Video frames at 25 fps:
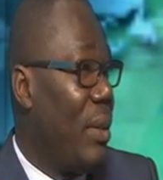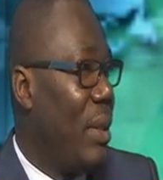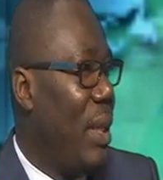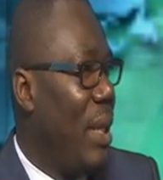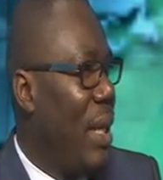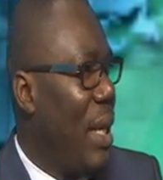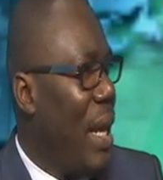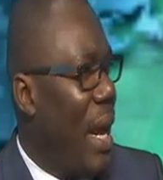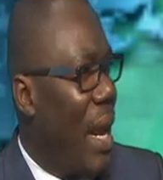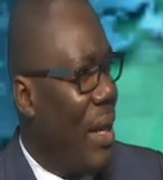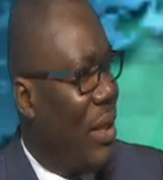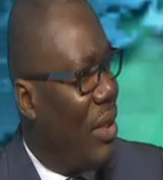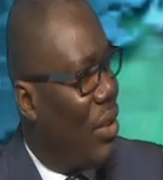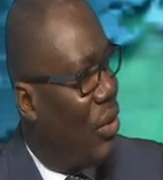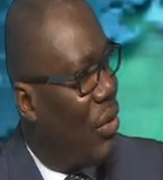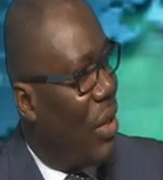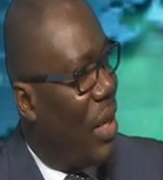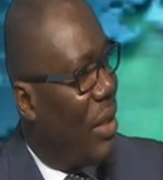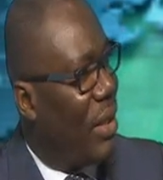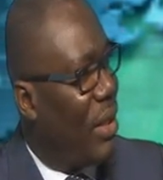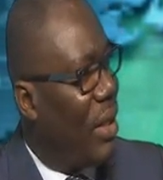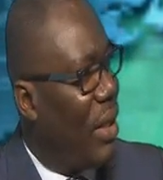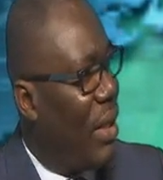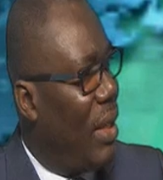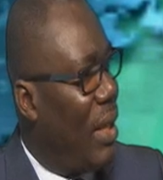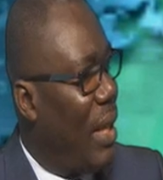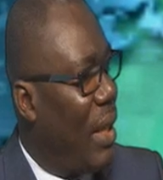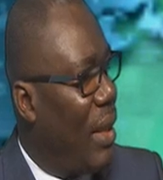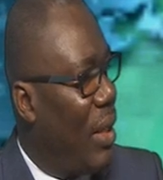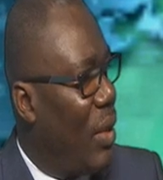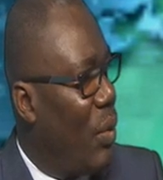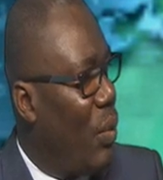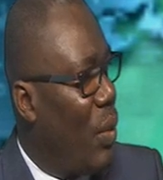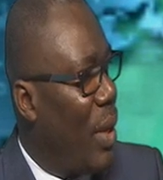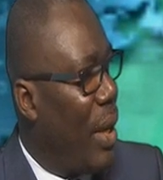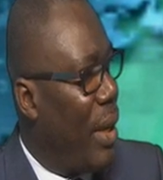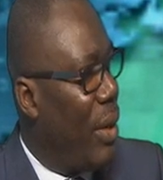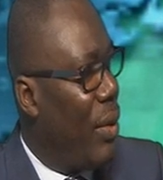And interestingly, I think
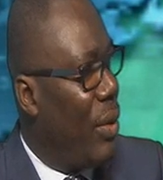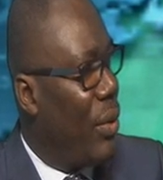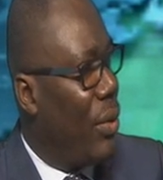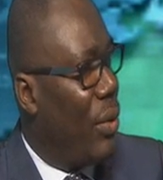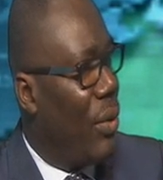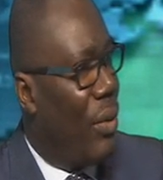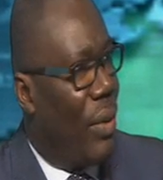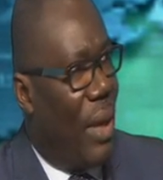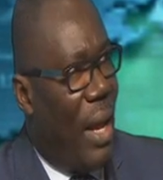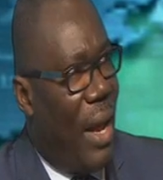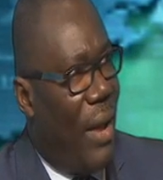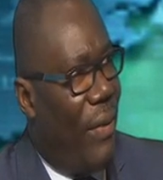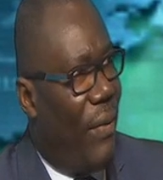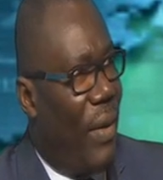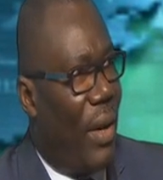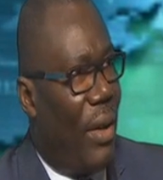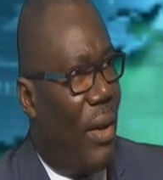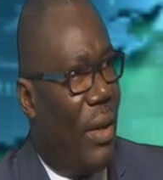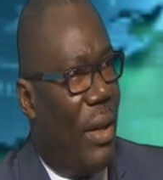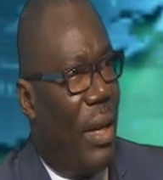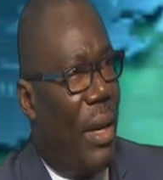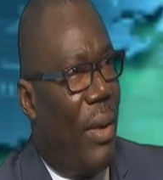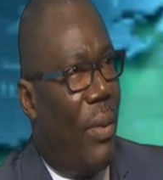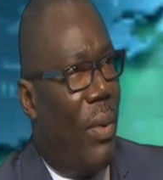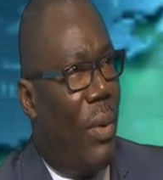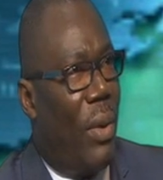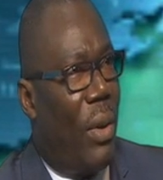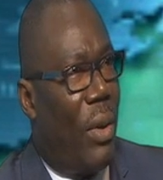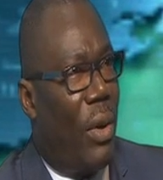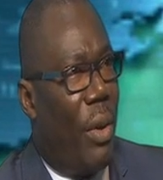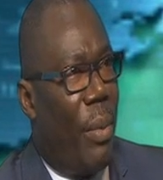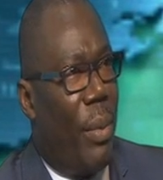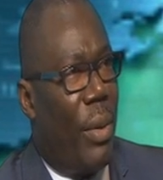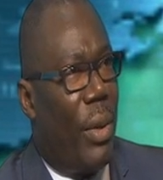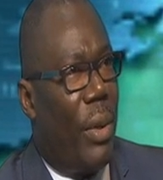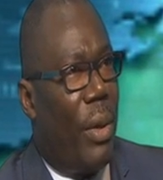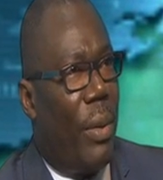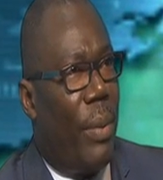we're going to have another one coming
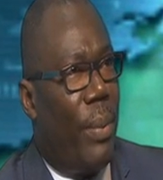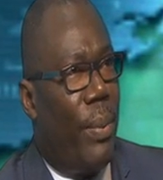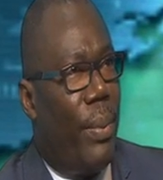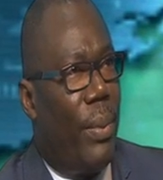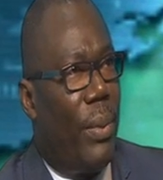up.